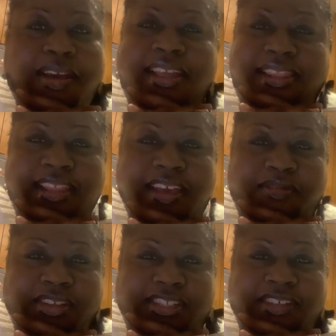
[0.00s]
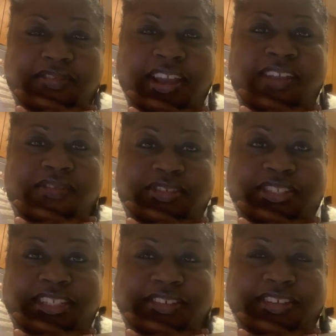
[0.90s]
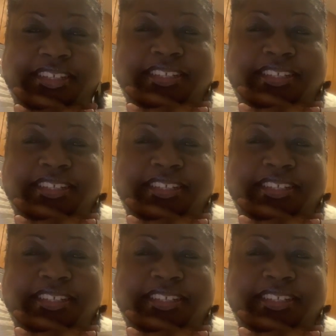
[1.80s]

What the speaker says: I love your survival series.